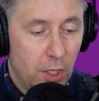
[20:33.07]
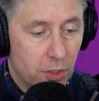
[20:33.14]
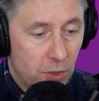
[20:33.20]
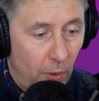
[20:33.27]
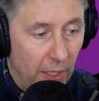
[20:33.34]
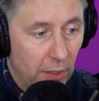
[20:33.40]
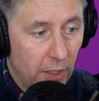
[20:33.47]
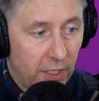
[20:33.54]

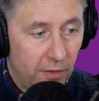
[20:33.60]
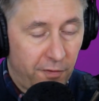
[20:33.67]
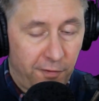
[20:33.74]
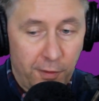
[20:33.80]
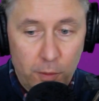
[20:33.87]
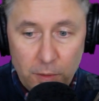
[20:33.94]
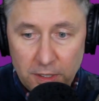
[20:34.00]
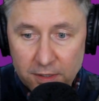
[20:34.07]
So I look at
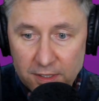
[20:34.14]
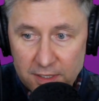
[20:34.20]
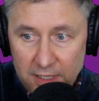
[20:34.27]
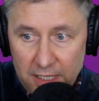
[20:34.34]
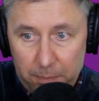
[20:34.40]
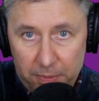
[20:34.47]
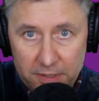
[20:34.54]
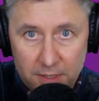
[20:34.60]
food and
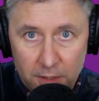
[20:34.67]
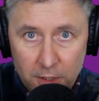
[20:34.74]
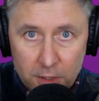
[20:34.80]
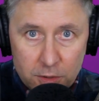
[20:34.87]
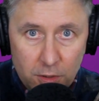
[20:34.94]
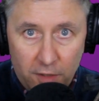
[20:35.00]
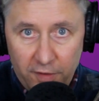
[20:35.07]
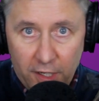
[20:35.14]
sleep as a
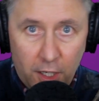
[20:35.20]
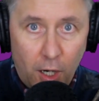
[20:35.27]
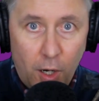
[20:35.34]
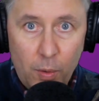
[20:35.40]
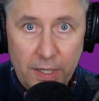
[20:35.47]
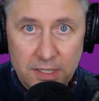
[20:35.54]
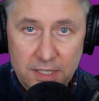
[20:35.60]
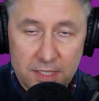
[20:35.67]
sort of a
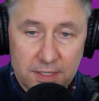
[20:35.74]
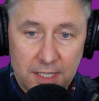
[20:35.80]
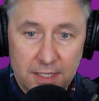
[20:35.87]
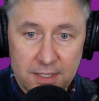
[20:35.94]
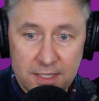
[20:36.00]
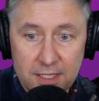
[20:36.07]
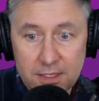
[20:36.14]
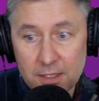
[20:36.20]
coexisting
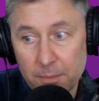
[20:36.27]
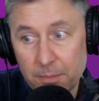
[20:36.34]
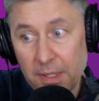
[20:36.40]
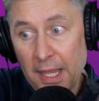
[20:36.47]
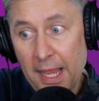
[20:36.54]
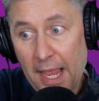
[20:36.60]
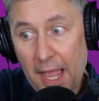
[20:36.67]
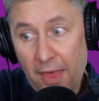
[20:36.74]
system.
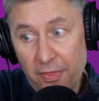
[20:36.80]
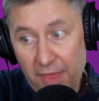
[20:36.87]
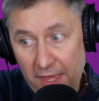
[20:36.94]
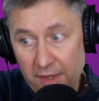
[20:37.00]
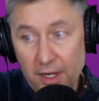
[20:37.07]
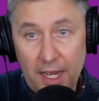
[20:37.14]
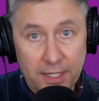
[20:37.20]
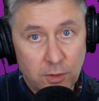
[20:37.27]
And
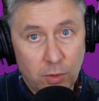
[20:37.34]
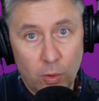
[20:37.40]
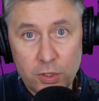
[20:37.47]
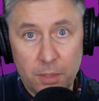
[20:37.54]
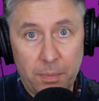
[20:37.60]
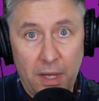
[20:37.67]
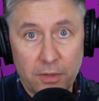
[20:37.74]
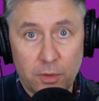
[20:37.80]
then I told
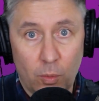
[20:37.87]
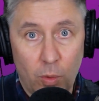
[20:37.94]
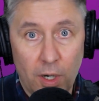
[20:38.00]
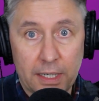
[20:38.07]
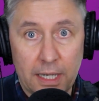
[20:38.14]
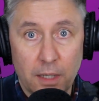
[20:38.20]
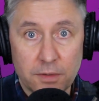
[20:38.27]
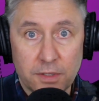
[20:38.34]
you about the
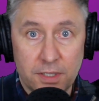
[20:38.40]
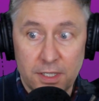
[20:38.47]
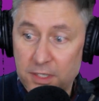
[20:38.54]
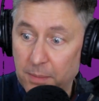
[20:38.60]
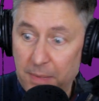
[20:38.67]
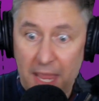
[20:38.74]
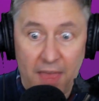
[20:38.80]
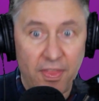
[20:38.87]
workout
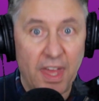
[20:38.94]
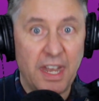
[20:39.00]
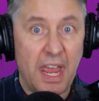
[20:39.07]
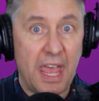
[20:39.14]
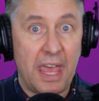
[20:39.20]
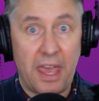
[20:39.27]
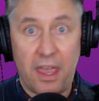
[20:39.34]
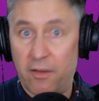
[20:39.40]
system. And then
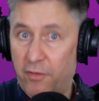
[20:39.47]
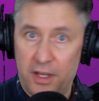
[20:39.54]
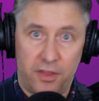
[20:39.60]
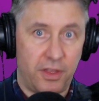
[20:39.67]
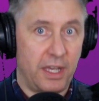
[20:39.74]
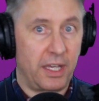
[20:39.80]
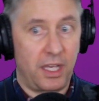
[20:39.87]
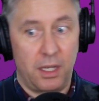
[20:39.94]

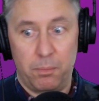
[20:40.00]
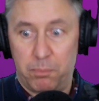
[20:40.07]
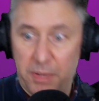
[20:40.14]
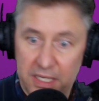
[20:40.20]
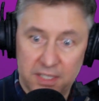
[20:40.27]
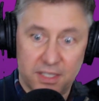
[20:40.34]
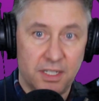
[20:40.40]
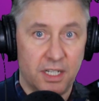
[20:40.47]
everything in
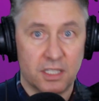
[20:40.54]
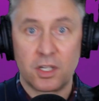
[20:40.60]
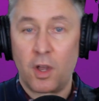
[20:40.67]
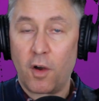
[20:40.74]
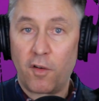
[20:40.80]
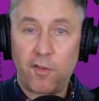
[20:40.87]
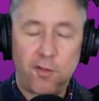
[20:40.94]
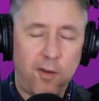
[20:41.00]
business
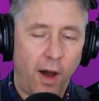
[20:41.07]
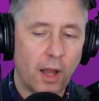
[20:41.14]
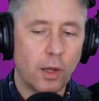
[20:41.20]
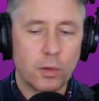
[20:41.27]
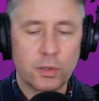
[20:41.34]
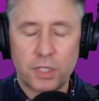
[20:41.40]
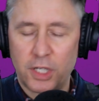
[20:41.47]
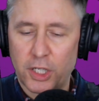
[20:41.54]

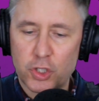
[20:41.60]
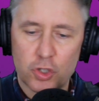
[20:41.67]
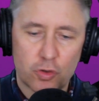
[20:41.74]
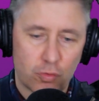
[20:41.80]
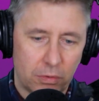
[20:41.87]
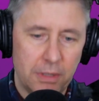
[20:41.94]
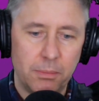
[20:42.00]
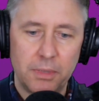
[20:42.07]
follows an
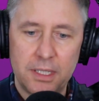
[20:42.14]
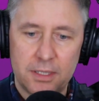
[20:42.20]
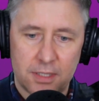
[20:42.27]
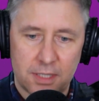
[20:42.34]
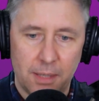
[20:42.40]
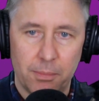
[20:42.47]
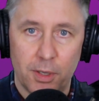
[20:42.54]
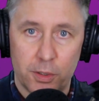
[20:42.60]
extremely
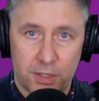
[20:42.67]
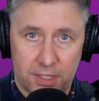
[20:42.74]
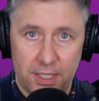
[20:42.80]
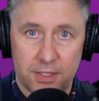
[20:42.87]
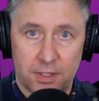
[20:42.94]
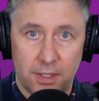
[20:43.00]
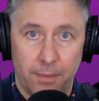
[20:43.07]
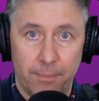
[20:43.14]
similar
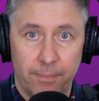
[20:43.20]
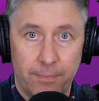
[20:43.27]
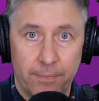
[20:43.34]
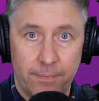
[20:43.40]
system.